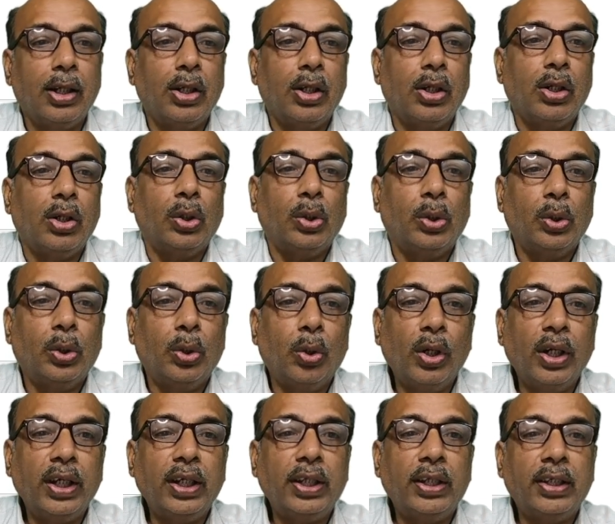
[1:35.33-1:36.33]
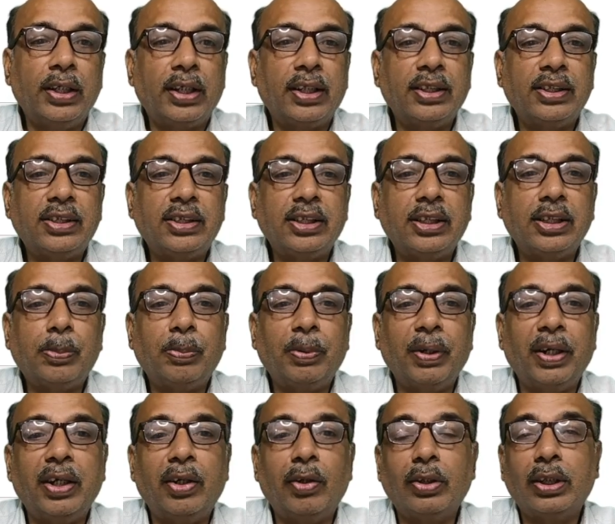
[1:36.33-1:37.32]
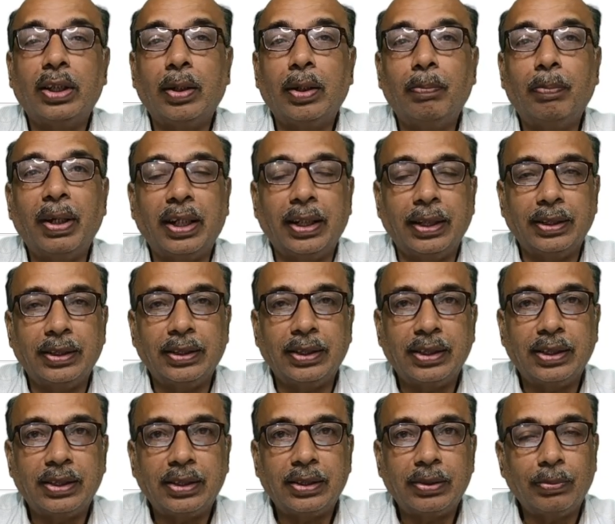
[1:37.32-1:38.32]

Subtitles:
No interest is paid on the balance.